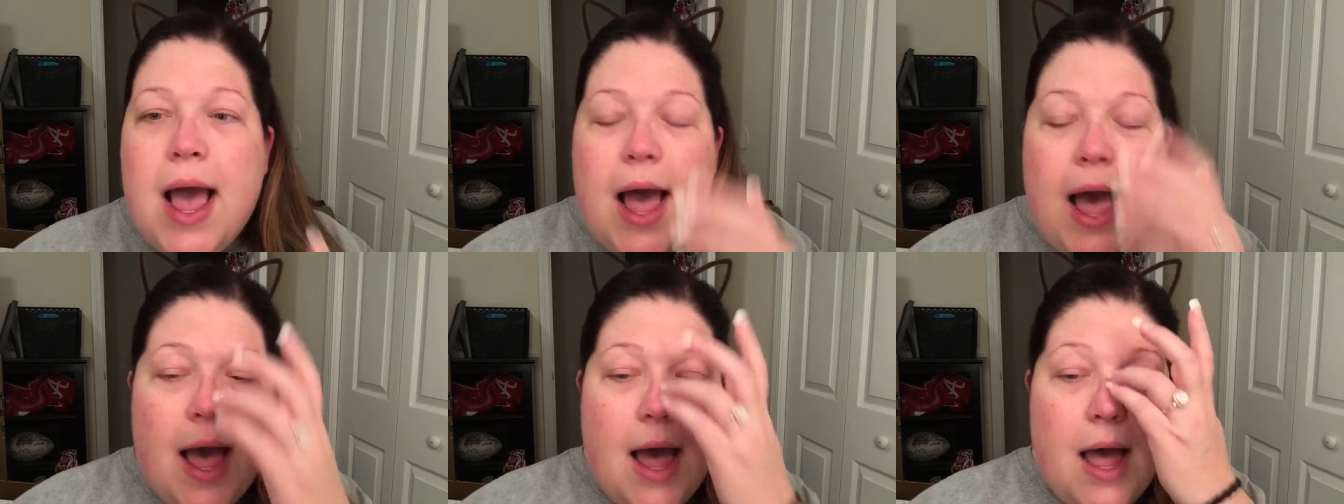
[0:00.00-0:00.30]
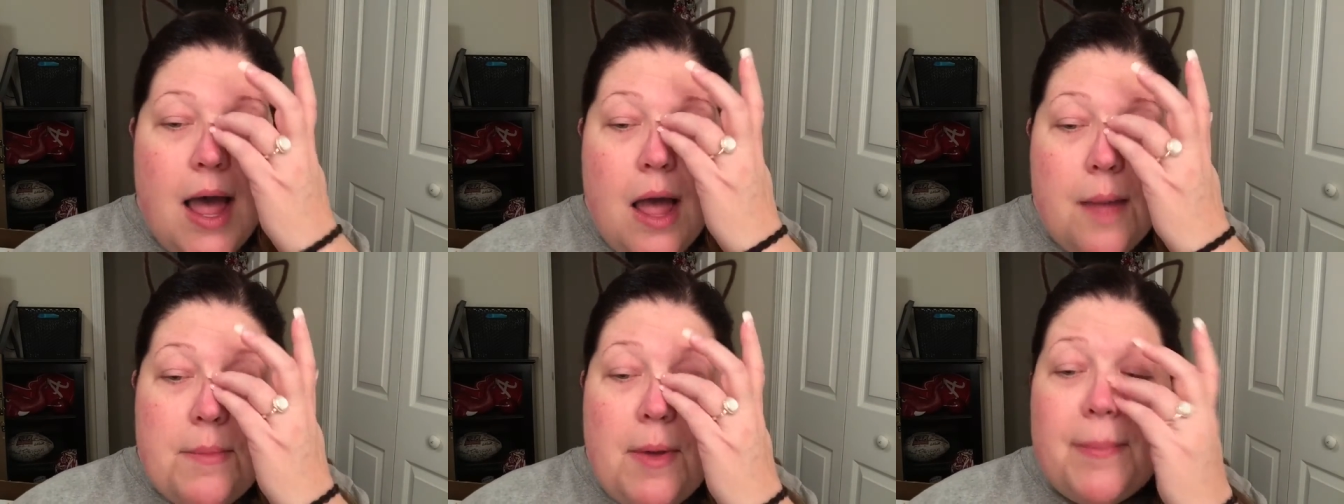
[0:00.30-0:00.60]

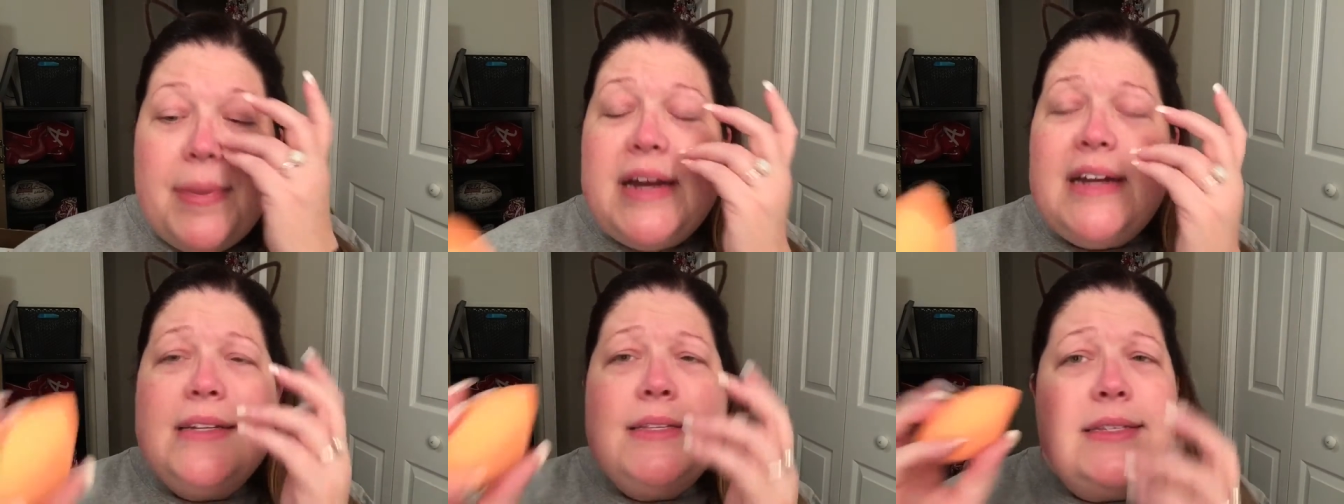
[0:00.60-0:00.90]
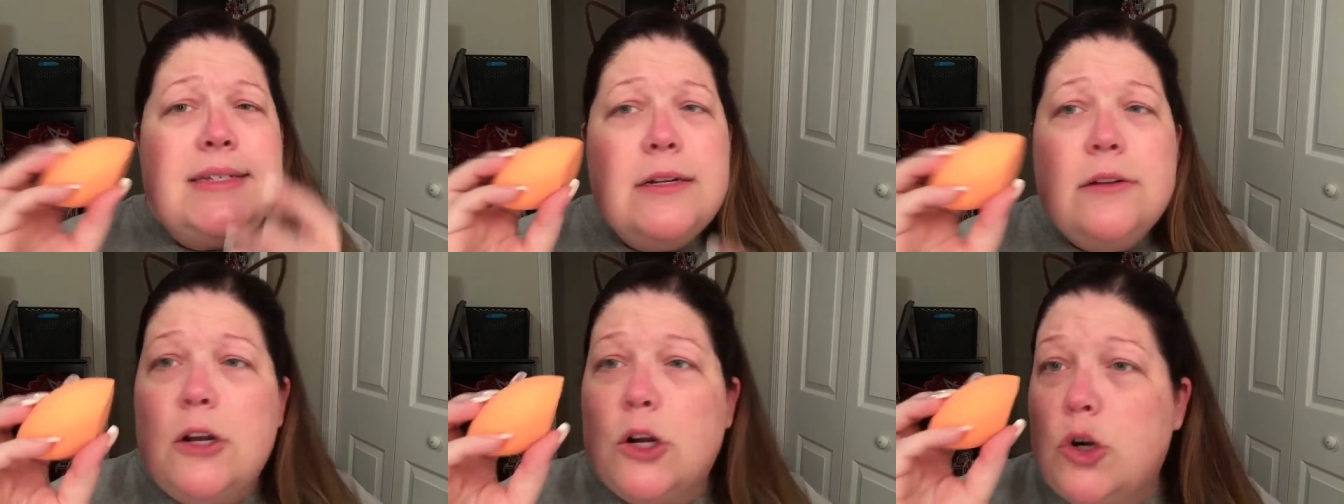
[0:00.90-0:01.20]
Um, but it's
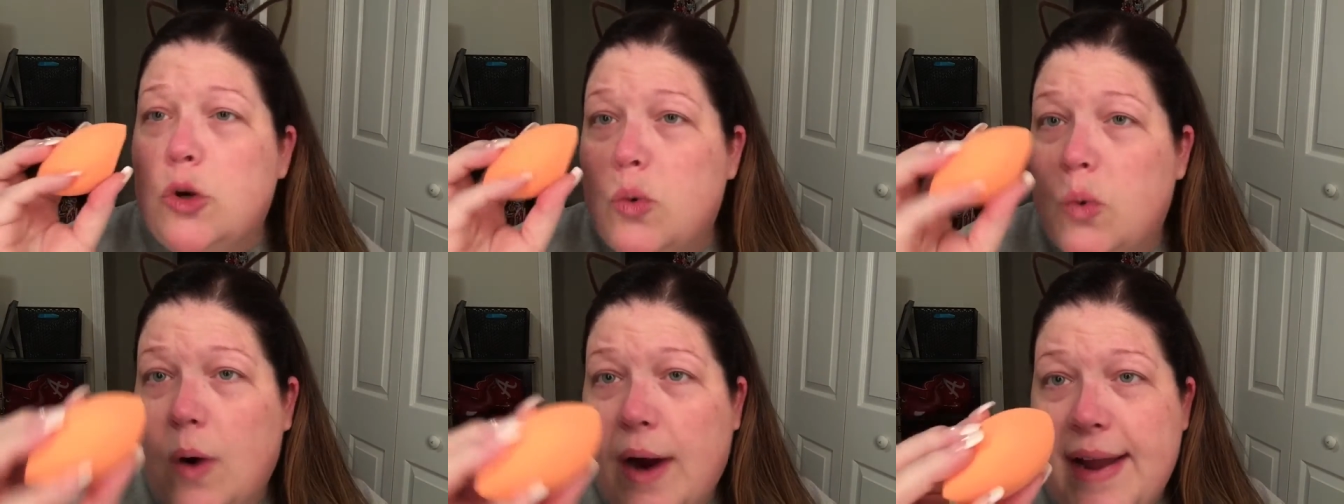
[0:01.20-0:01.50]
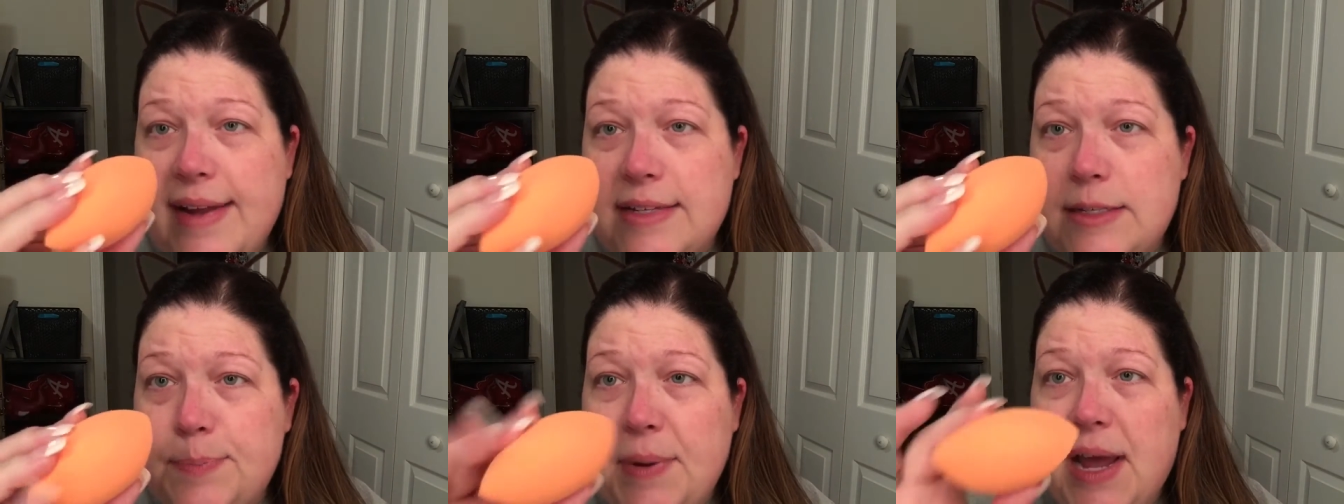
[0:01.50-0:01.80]
still a
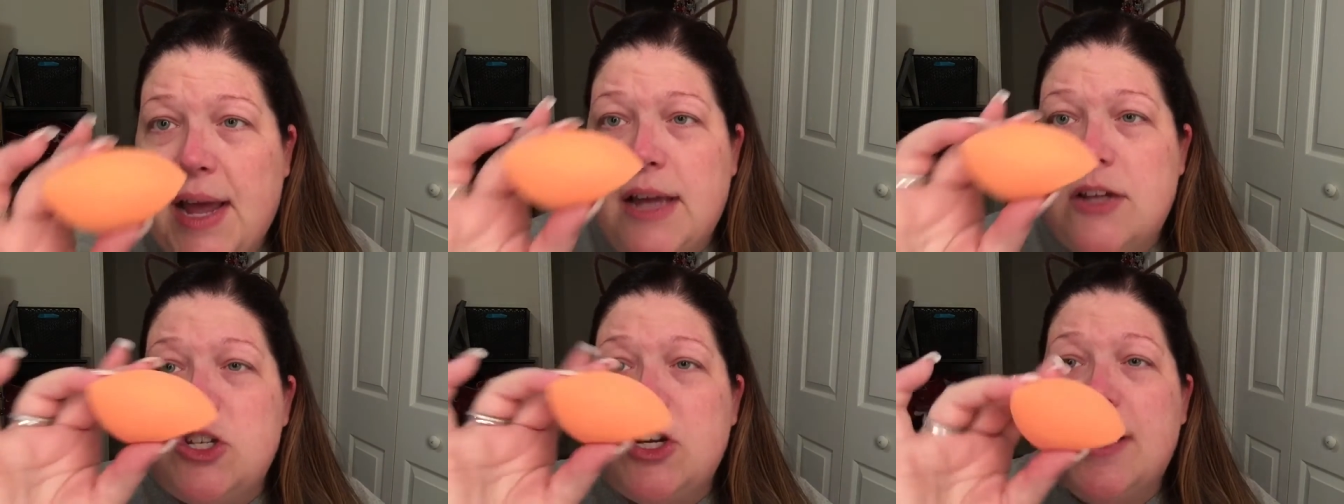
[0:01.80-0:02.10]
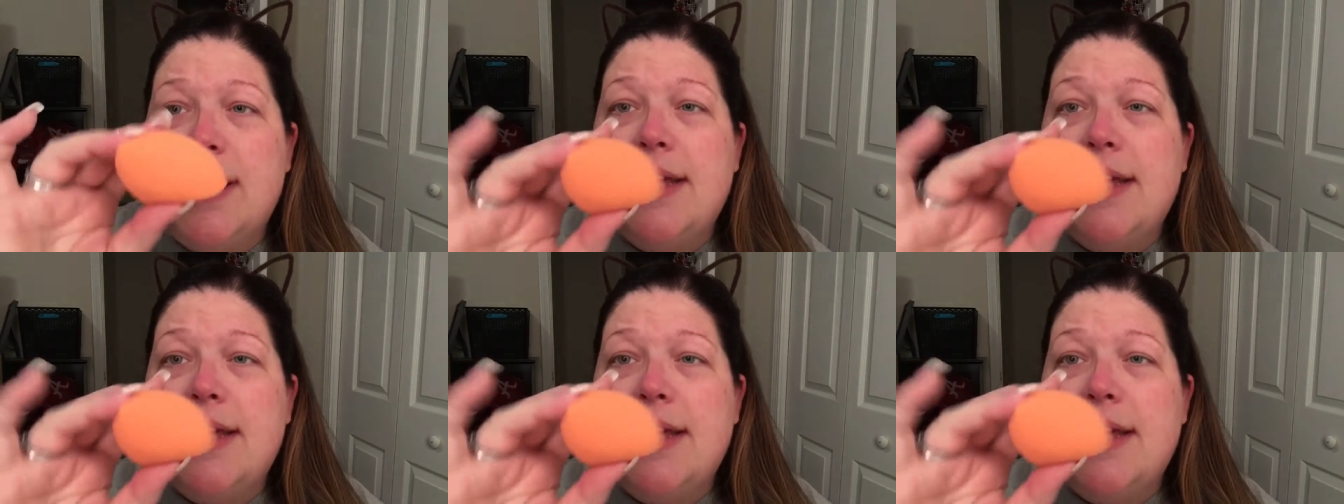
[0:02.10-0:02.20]
great sponge.